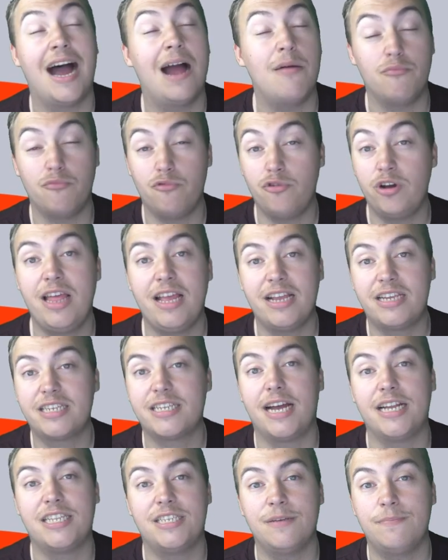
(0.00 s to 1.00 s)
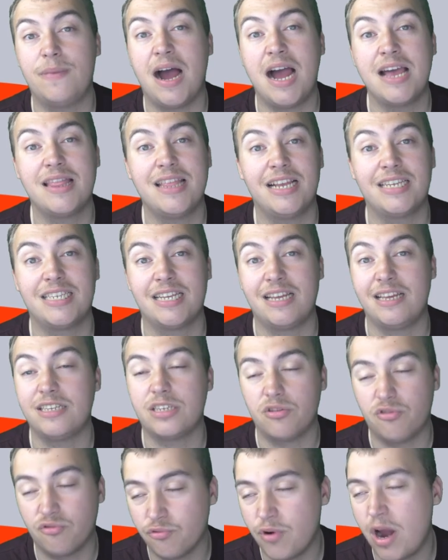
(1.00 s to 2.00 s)
I'm really excited by this. I think
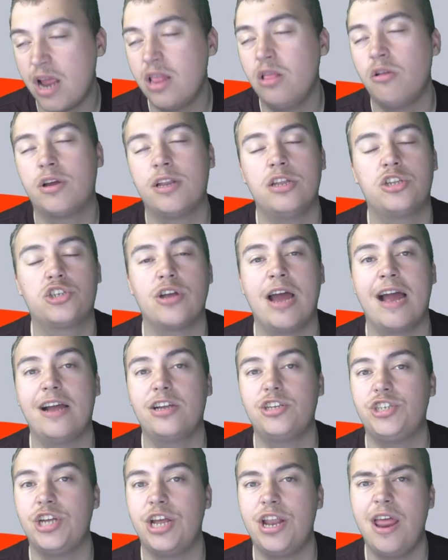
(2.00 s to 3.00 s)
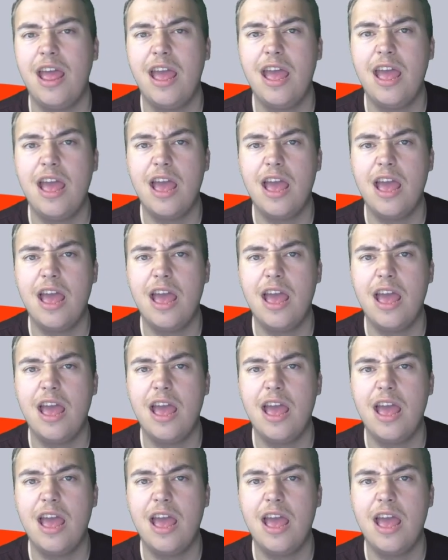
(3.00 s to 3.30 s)
it's a great looking attraction.